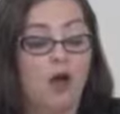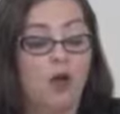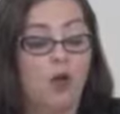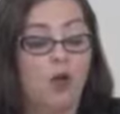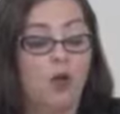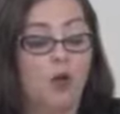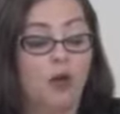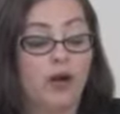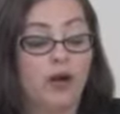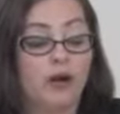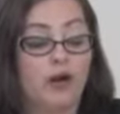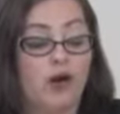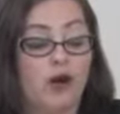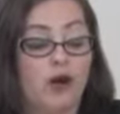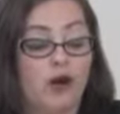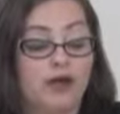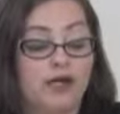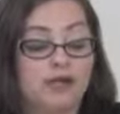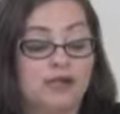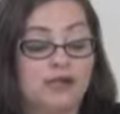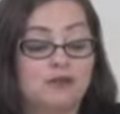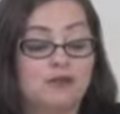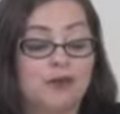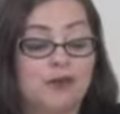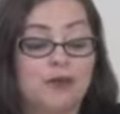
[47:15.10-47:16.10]
where
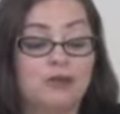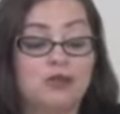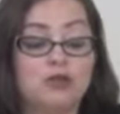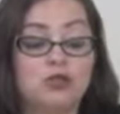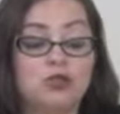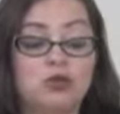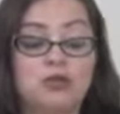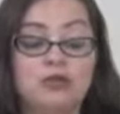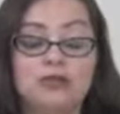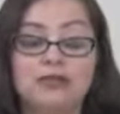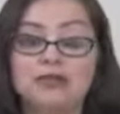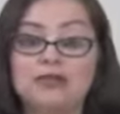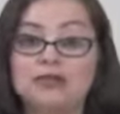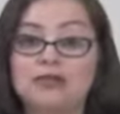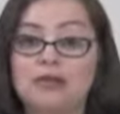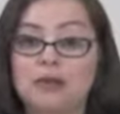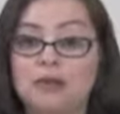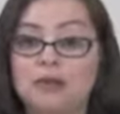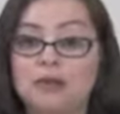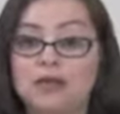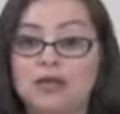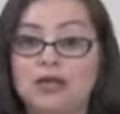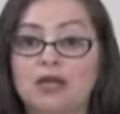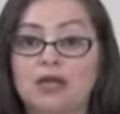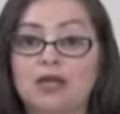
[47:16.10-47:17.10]
artists may be doing
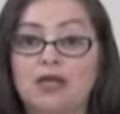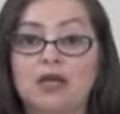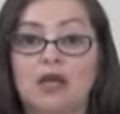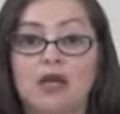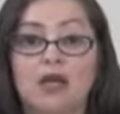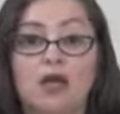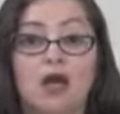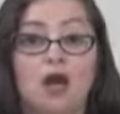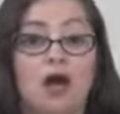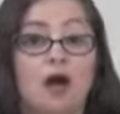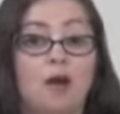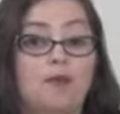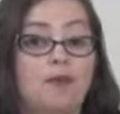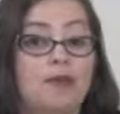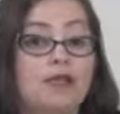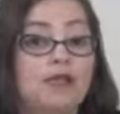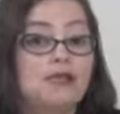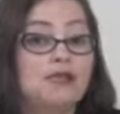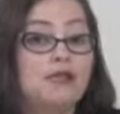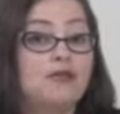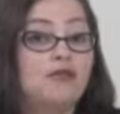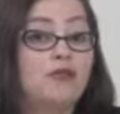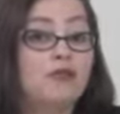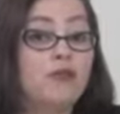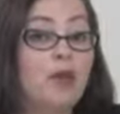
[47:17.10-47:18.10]
something, a
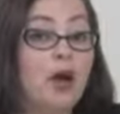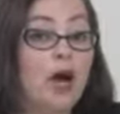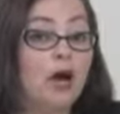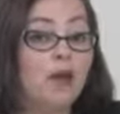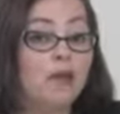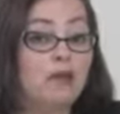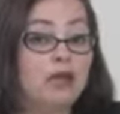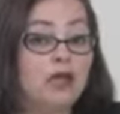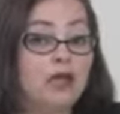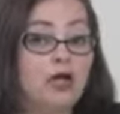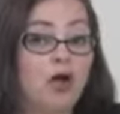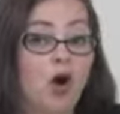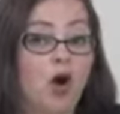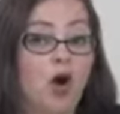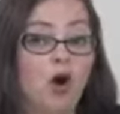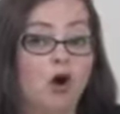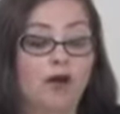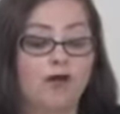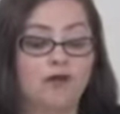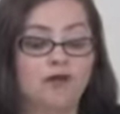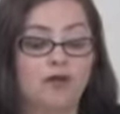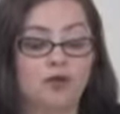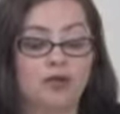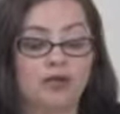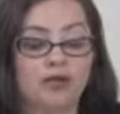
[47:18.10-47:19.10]
piece of public
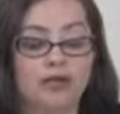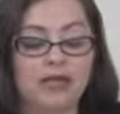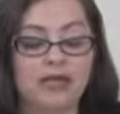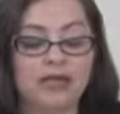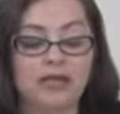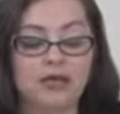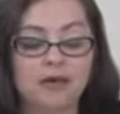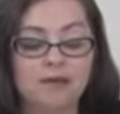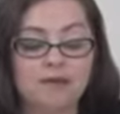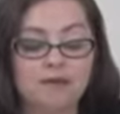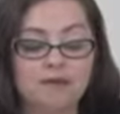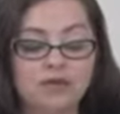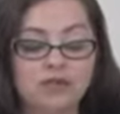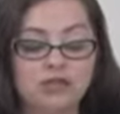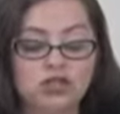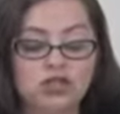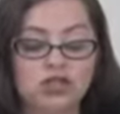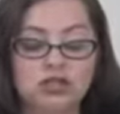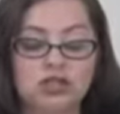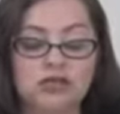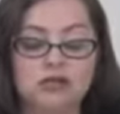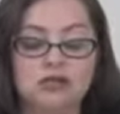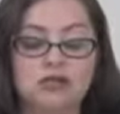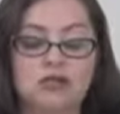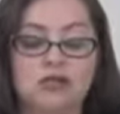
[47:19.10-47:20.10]
art, they're being
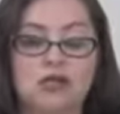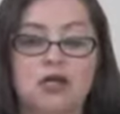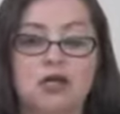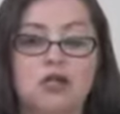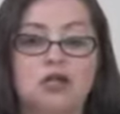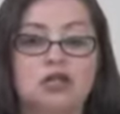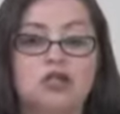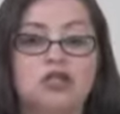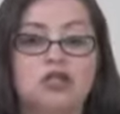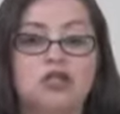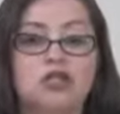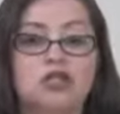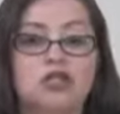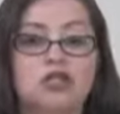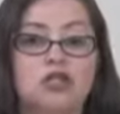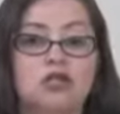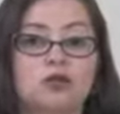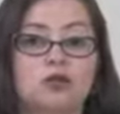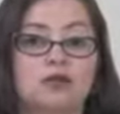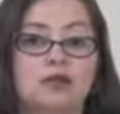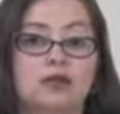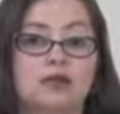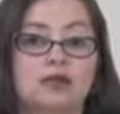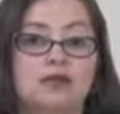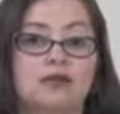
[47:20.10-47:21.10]
commissioned to
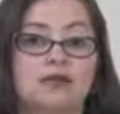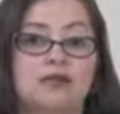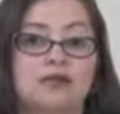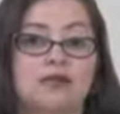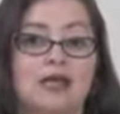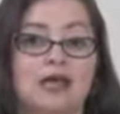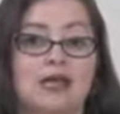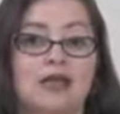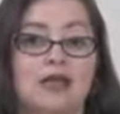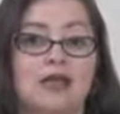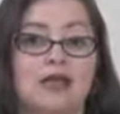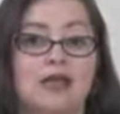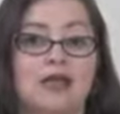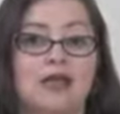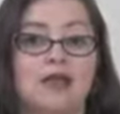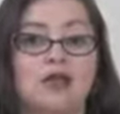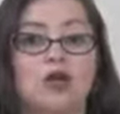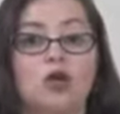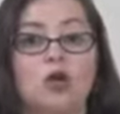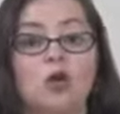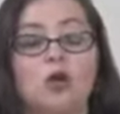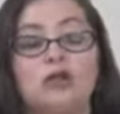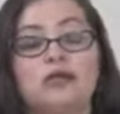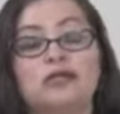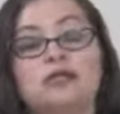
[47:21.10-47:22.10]
do this, and again,
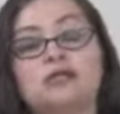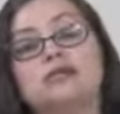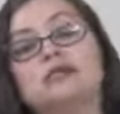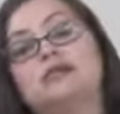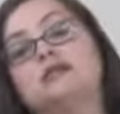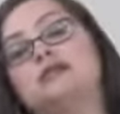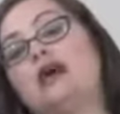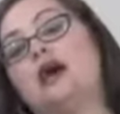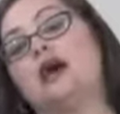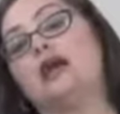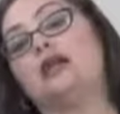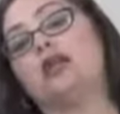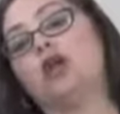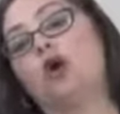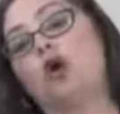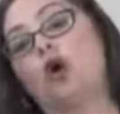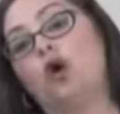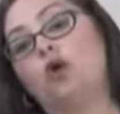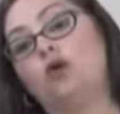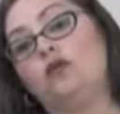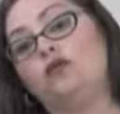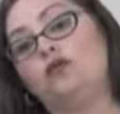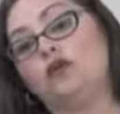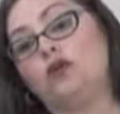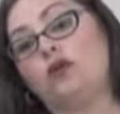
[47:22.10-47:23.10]
they're going to sign
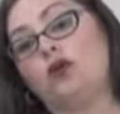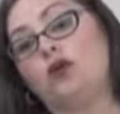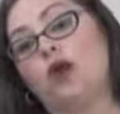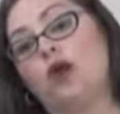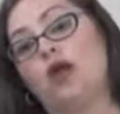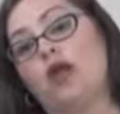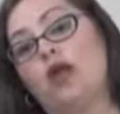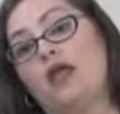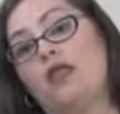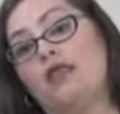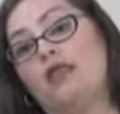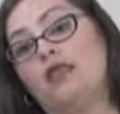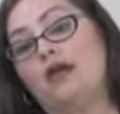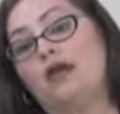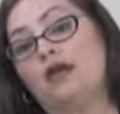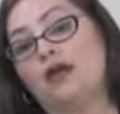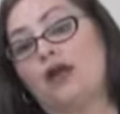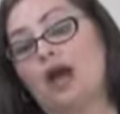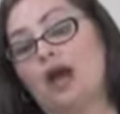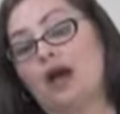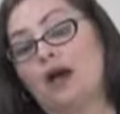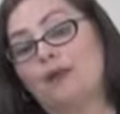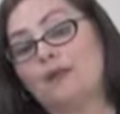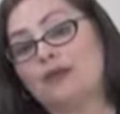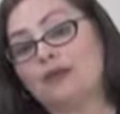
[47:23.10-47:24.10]
over their
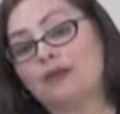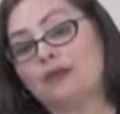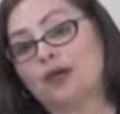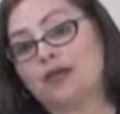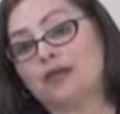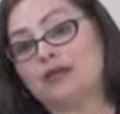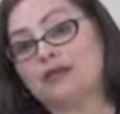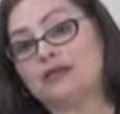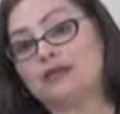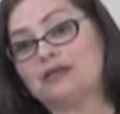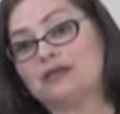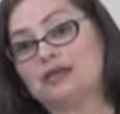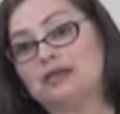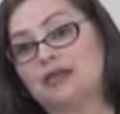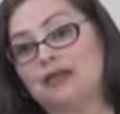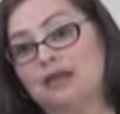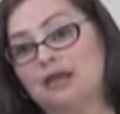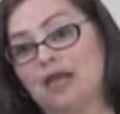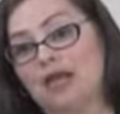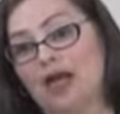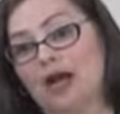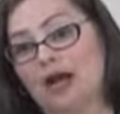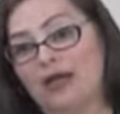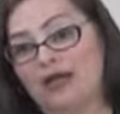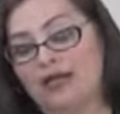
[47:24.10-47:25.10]
copyrights in
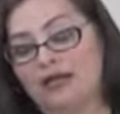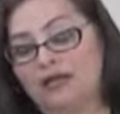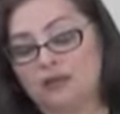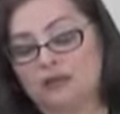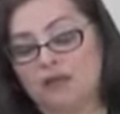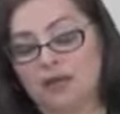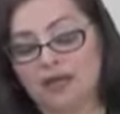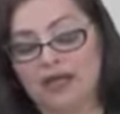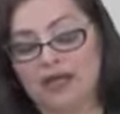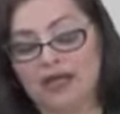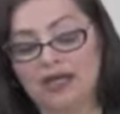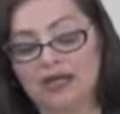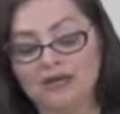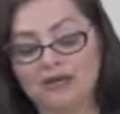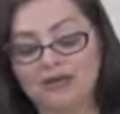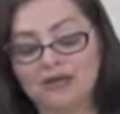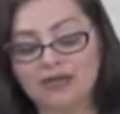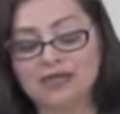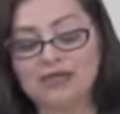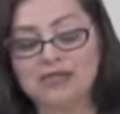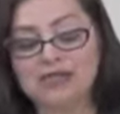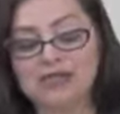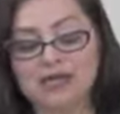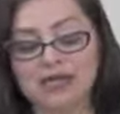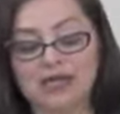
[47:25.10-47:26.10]
the item if
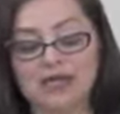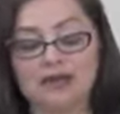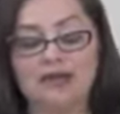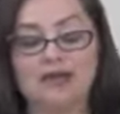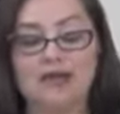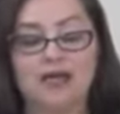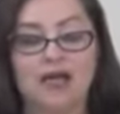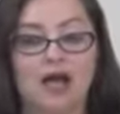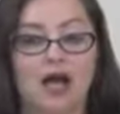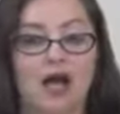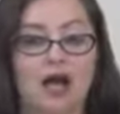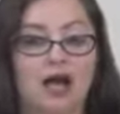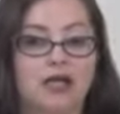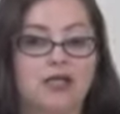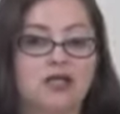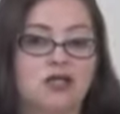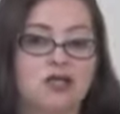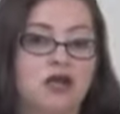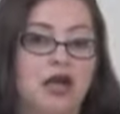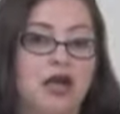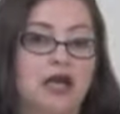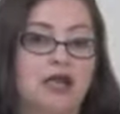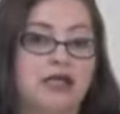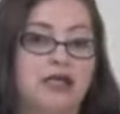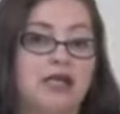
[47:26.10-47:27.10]
it's in the
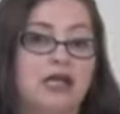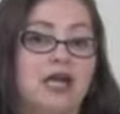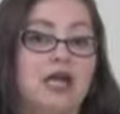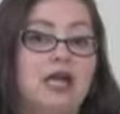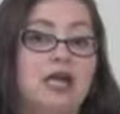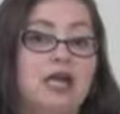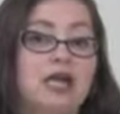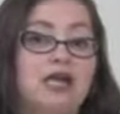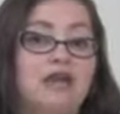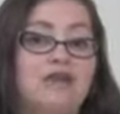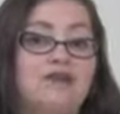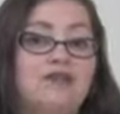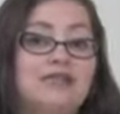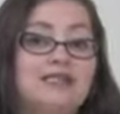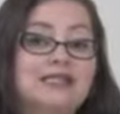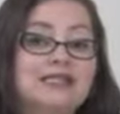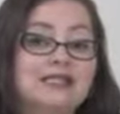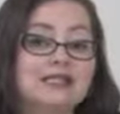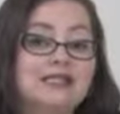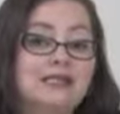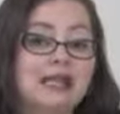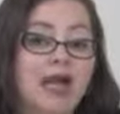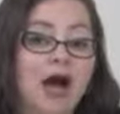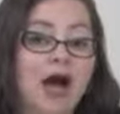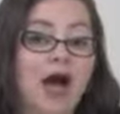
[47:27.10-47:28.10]
contract. If
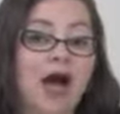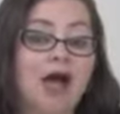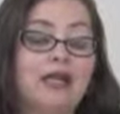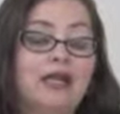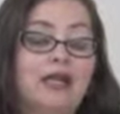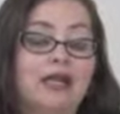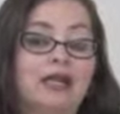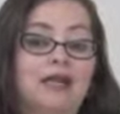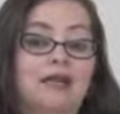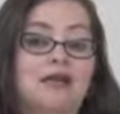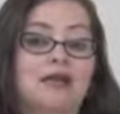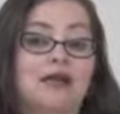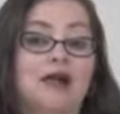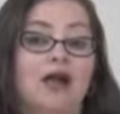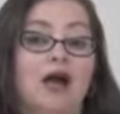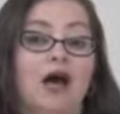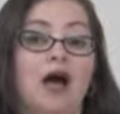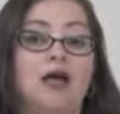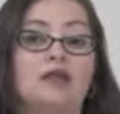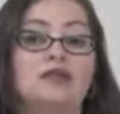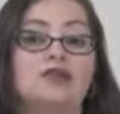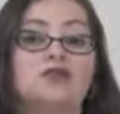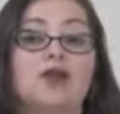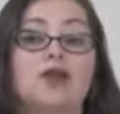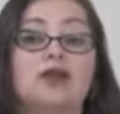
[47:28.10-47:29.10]
it's not in the
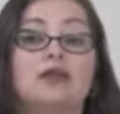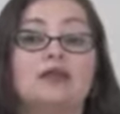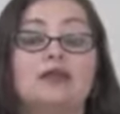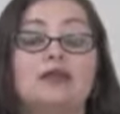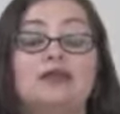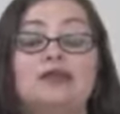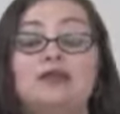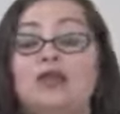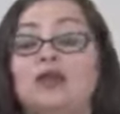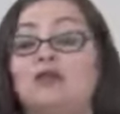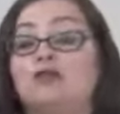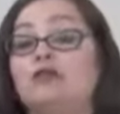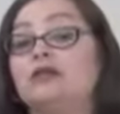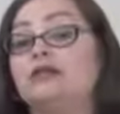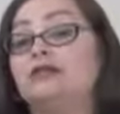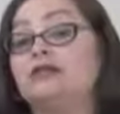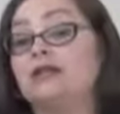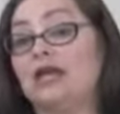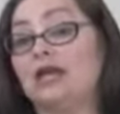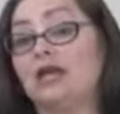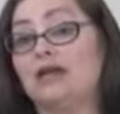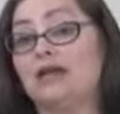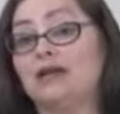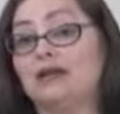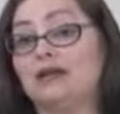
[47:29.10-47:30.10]
contract, then they
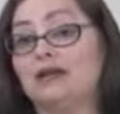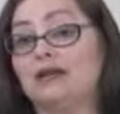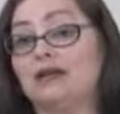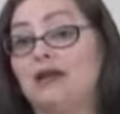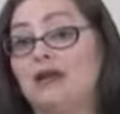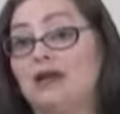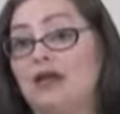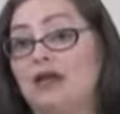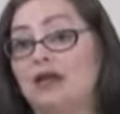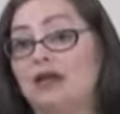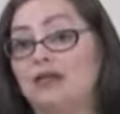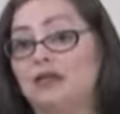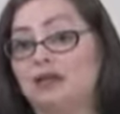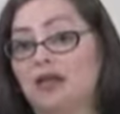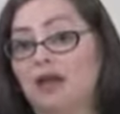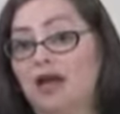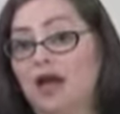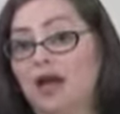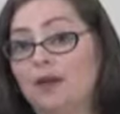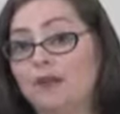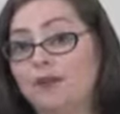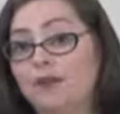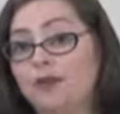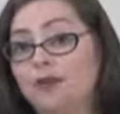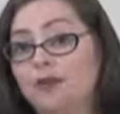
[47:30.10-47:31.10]
retain the
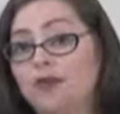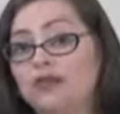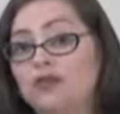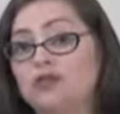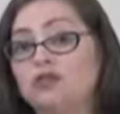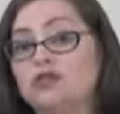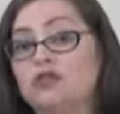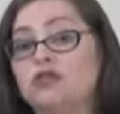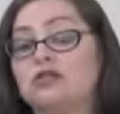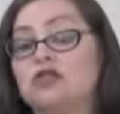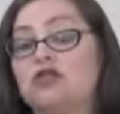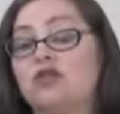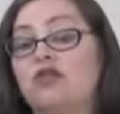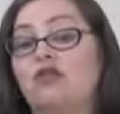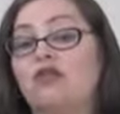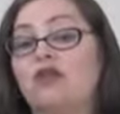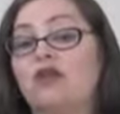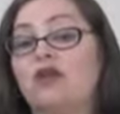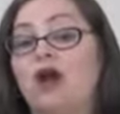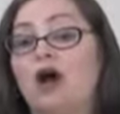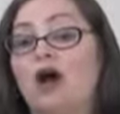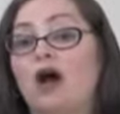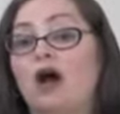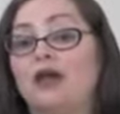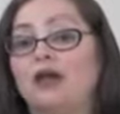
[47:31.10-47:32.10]
copyrights because they're
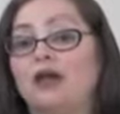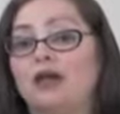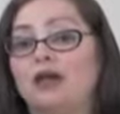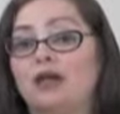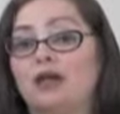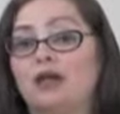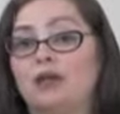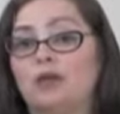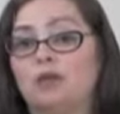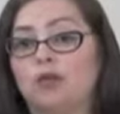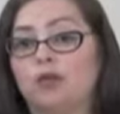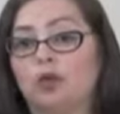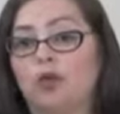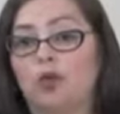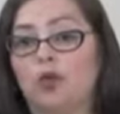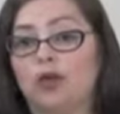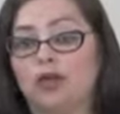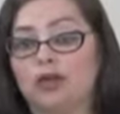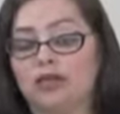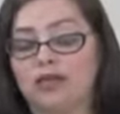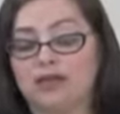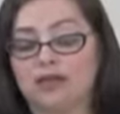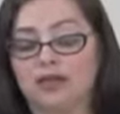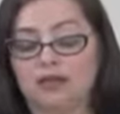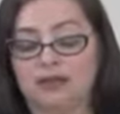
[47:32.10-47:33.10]
not an
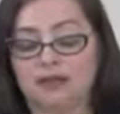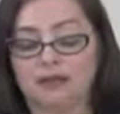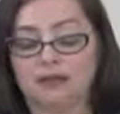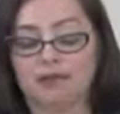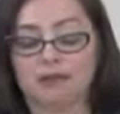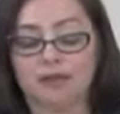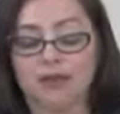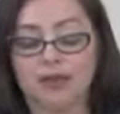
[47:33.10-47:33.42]
employee.